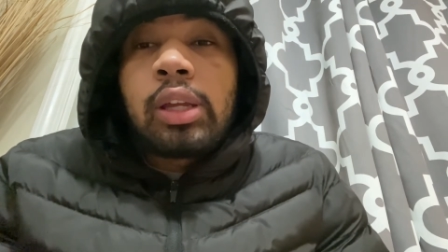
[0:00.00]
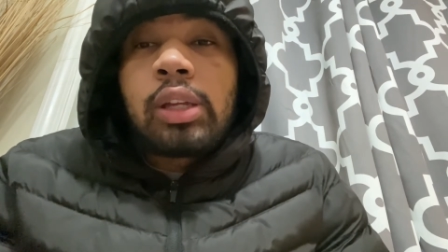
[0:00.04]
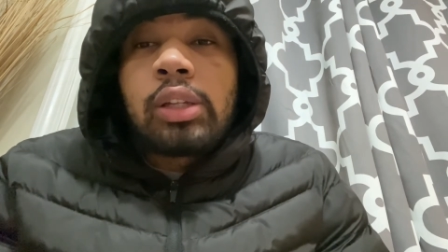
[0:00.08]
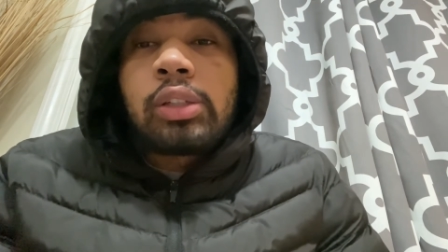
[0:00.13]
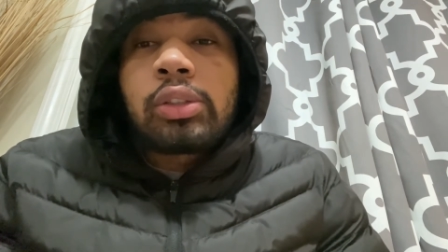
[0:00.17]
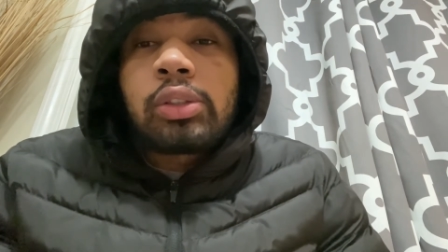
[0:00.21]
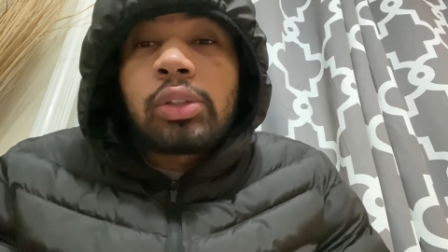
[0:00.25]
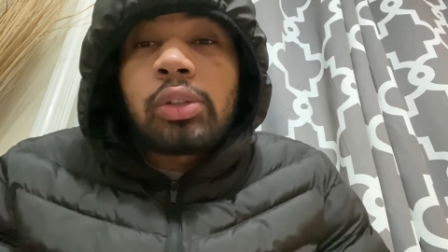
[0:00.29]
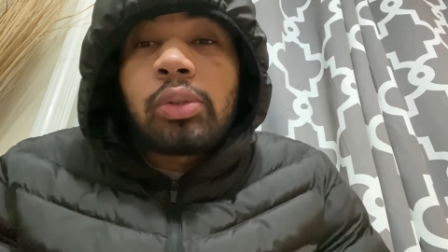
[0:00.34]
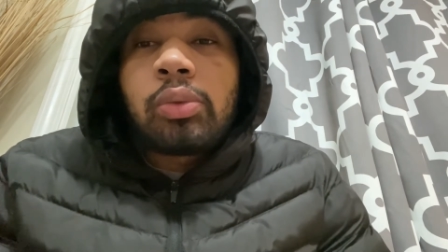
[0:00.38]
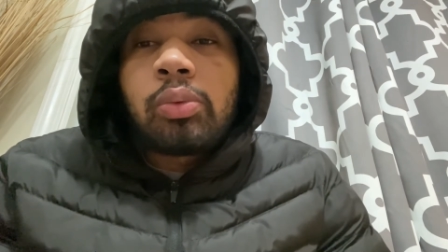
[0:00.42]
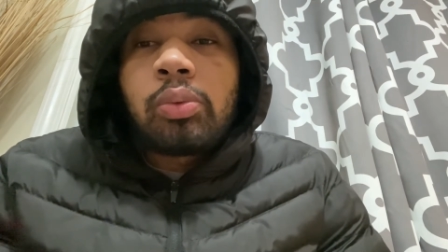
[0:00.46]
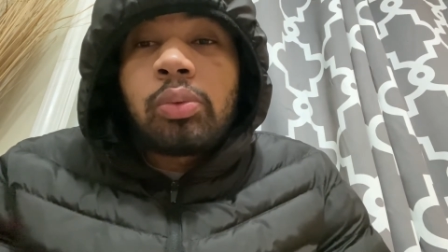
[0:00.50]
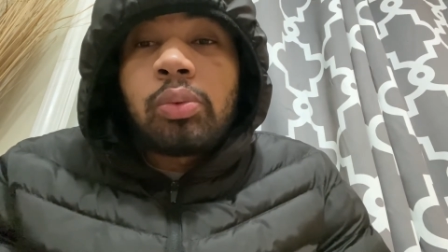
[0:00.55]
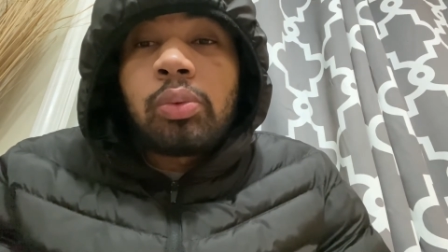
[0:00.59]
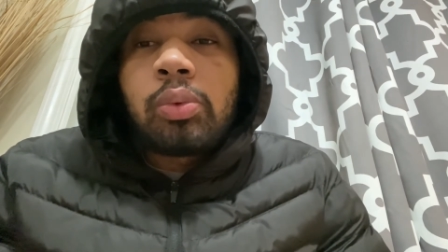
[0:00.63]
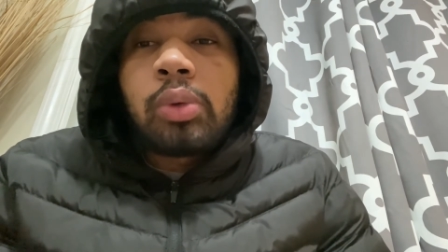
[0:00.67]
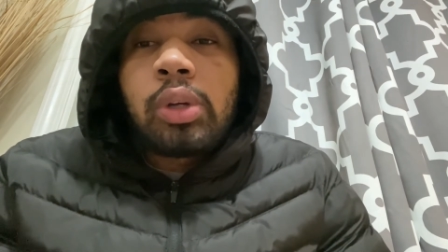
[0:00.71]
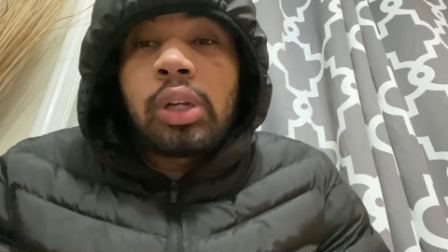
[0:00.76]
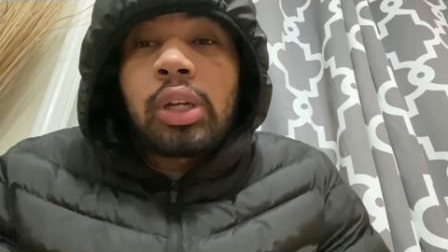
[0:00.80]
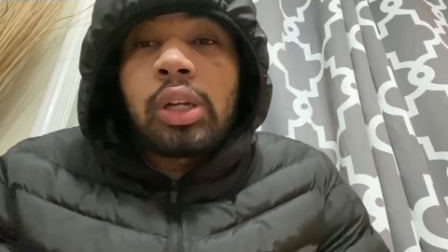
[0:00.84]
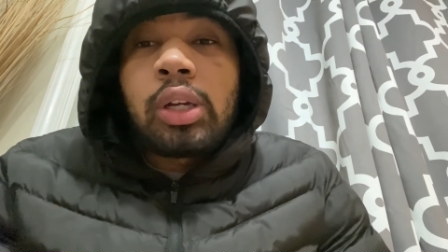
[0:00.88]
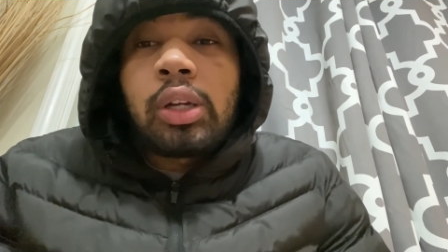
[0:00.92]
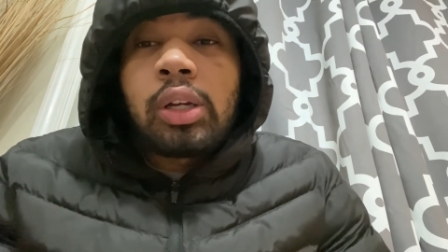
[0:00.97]
His
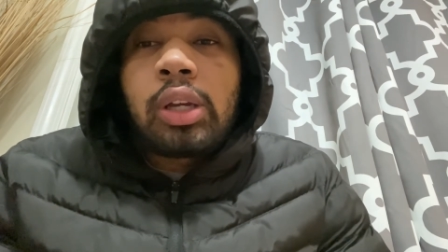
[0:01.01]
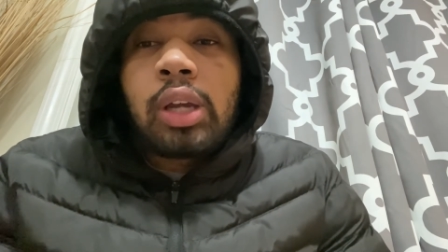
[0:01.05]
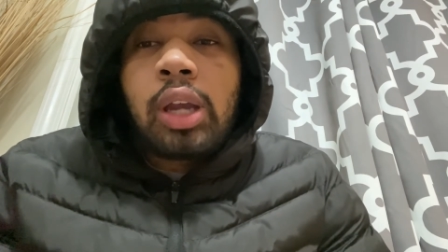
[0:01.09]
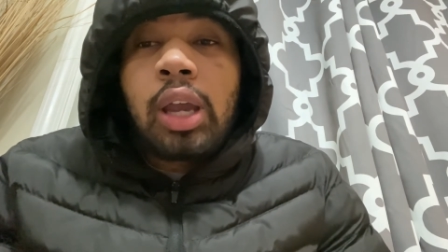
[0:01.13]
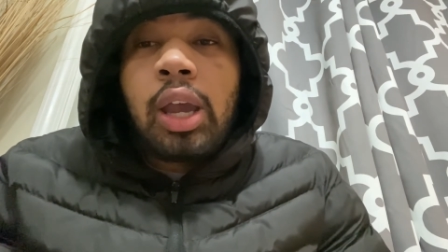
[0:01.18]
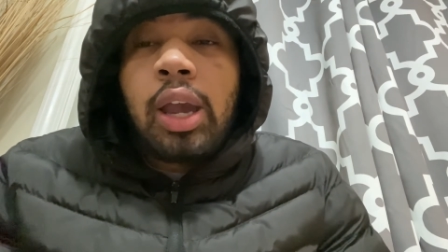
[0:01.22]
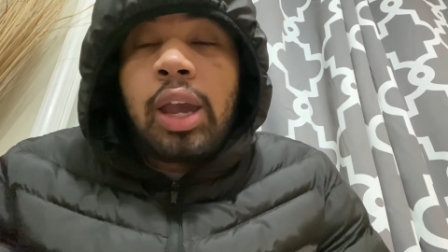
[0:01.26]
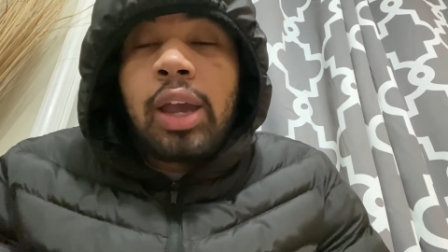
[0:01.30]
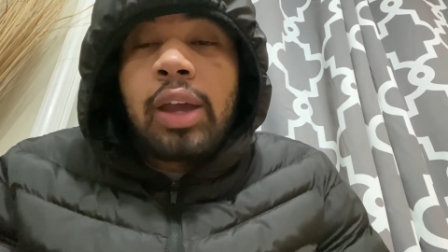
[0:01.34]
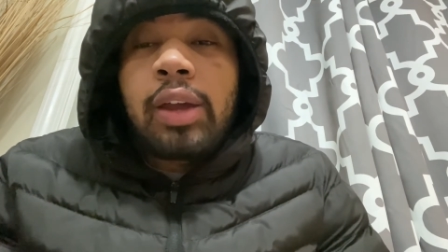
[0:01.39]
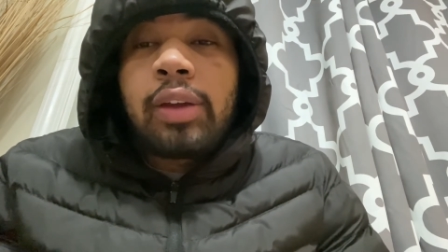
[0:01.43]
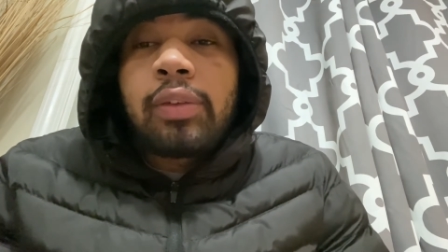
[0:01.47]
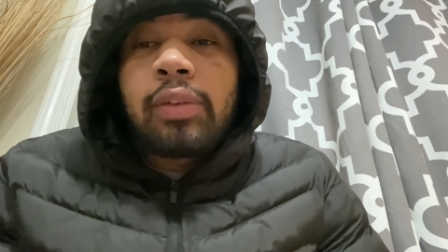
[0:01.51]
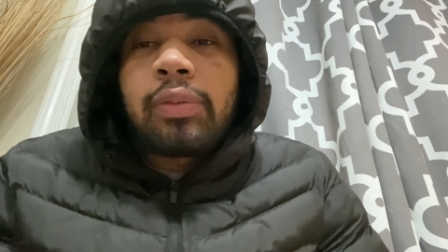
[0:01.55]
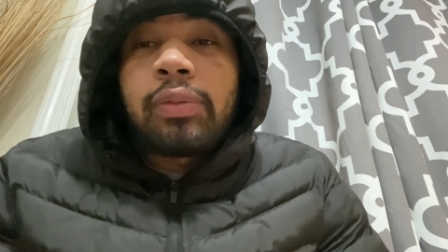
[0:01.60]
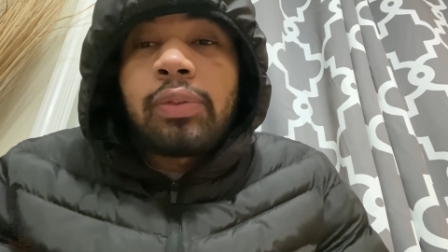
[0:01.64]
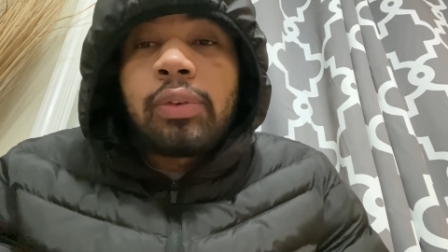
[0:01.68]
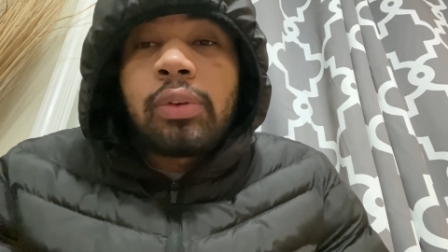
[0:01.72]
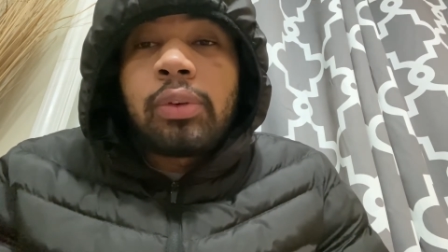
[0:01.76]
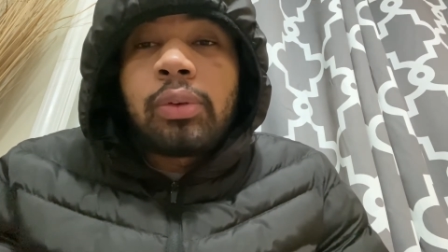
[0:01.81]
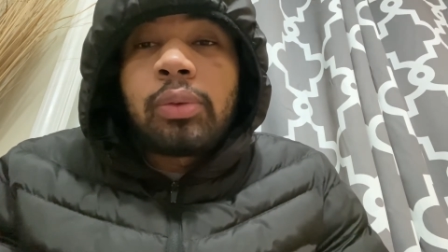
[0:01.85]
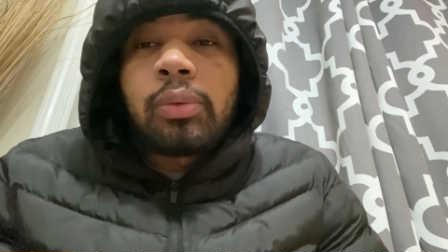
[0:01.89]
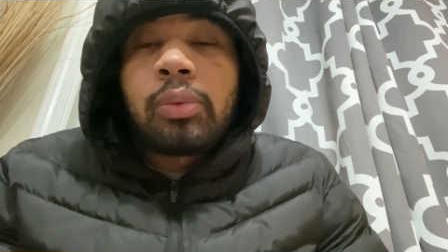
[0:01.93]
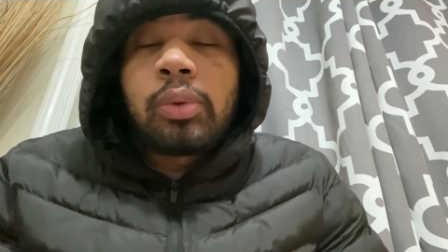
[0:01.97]
career high
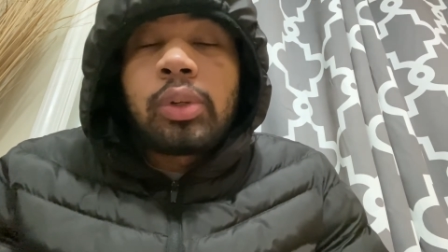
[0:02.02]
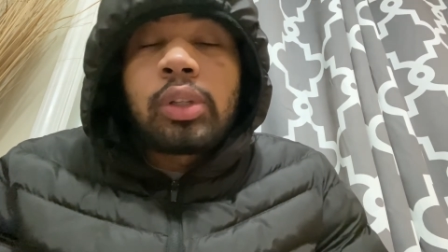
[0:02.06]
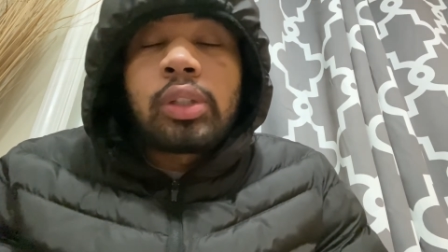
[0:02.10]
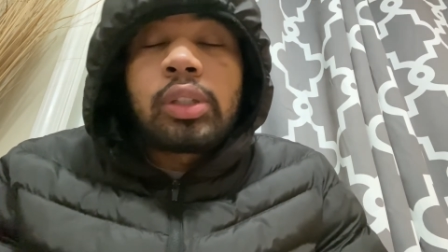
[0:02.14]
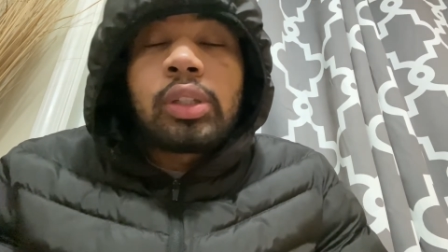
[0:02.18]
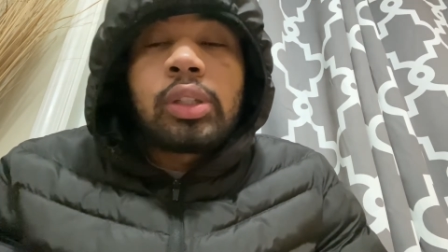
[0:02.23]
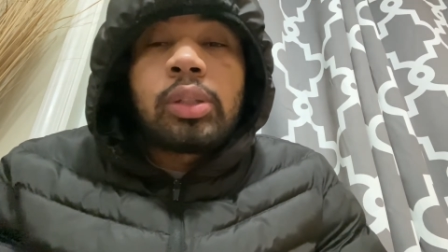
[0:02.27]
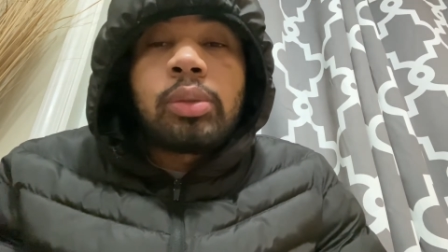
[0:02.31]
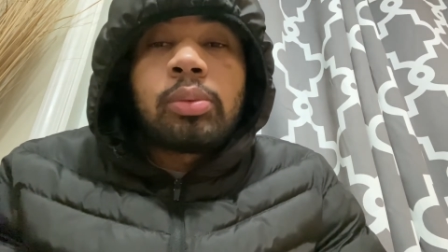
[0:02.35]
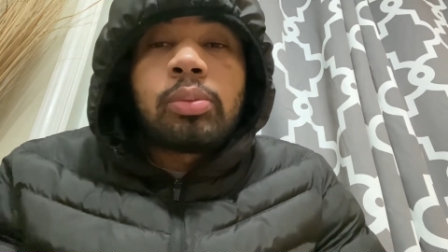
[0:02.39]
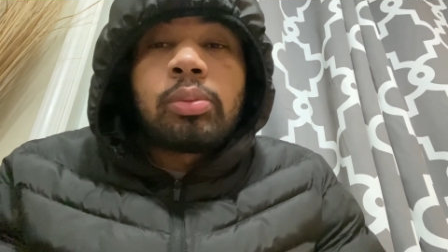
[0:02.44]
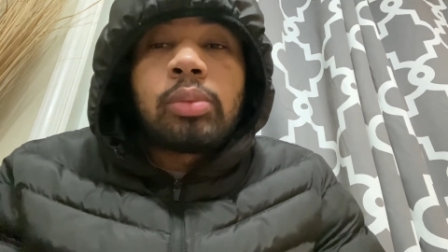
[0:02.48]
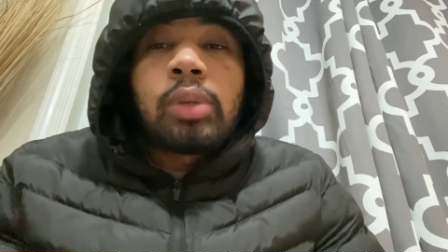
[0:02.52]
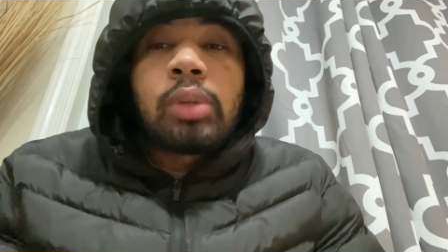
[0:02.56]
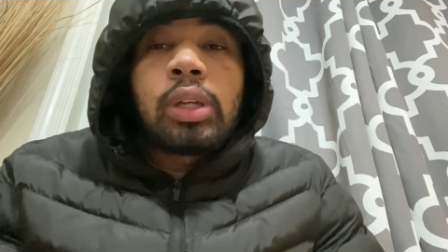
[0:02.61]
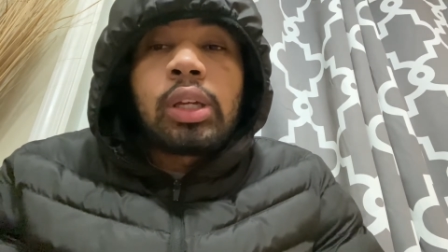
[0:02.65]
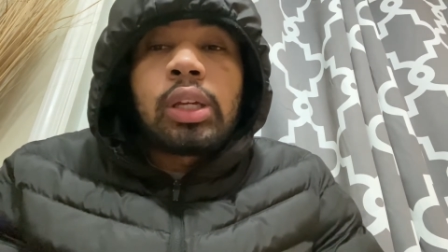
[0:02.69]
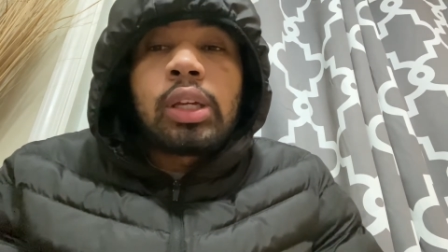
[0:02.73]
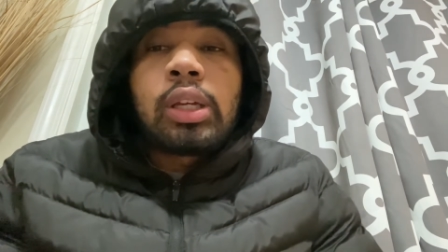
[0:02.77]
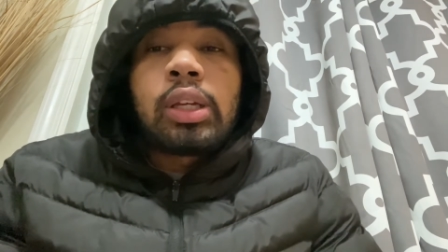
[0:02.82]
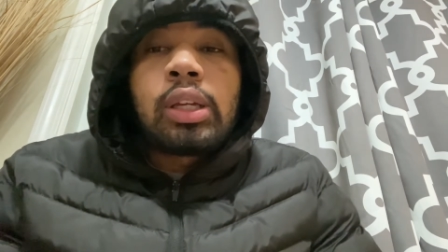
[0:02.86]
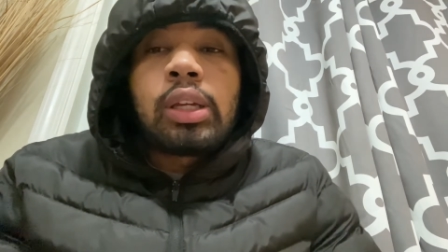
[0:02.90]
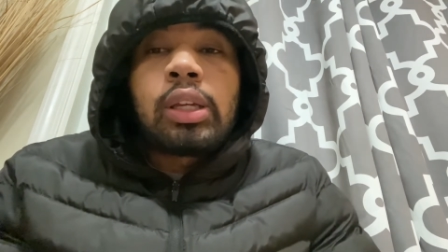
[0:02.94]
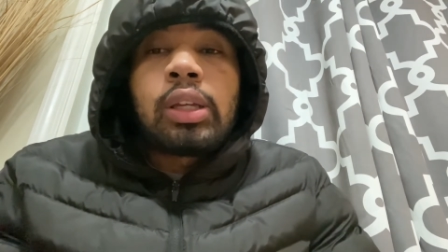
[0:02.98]
for a rookie,
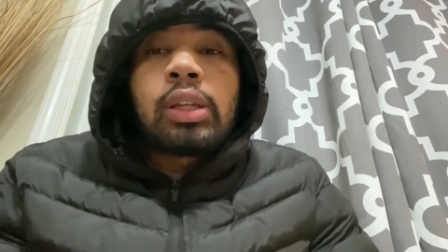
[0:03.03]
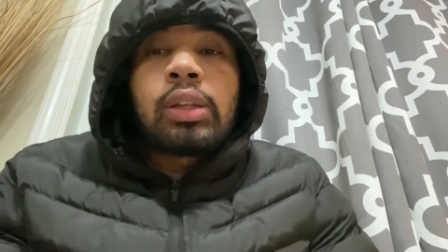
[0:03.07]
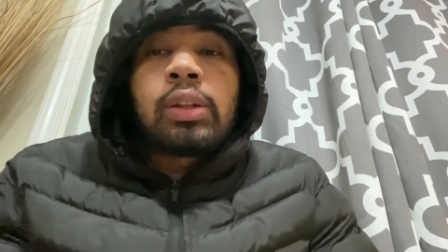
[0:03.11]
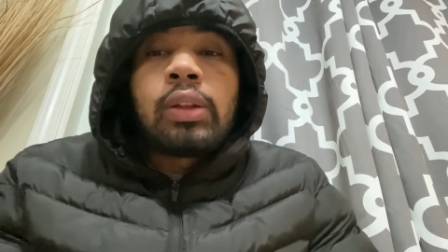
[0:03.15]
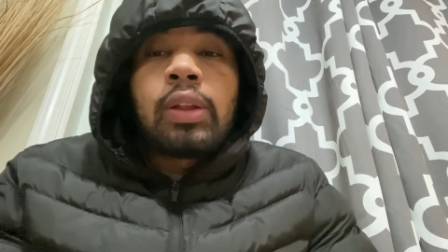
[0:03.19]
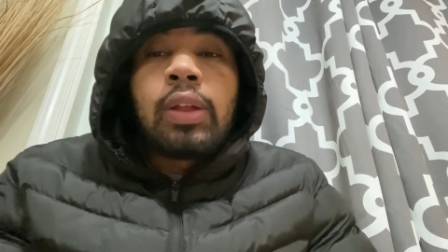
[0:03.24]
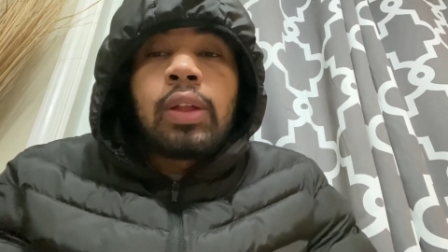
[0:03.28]
man.